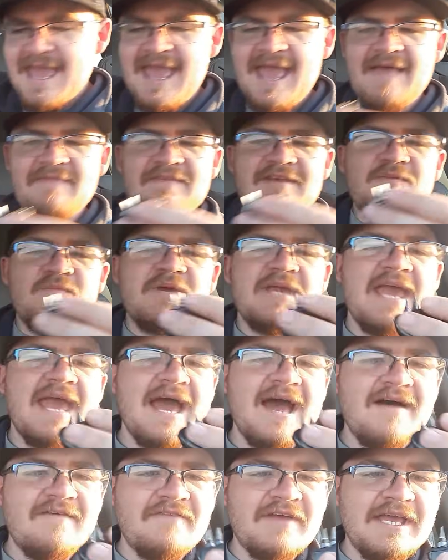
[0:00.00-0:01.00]
And then we
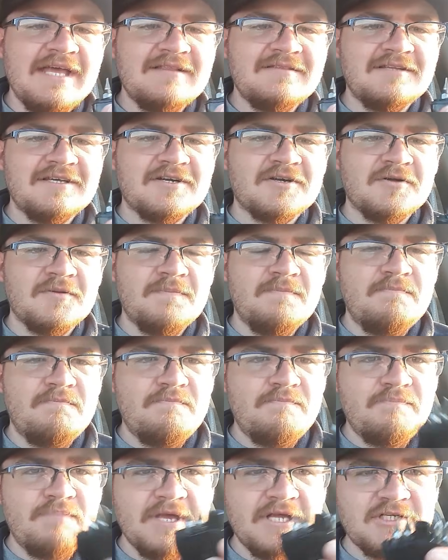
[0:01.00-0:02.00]
have a little
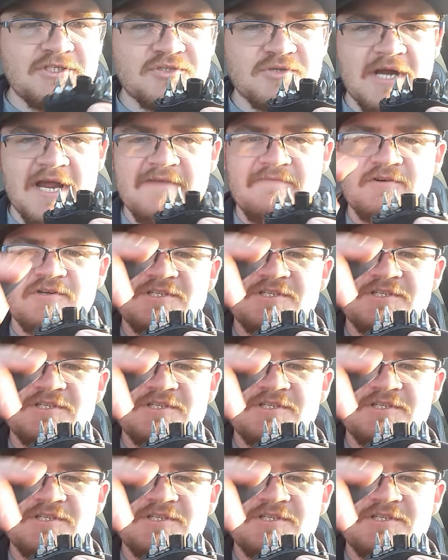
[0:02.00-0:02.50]
bit driver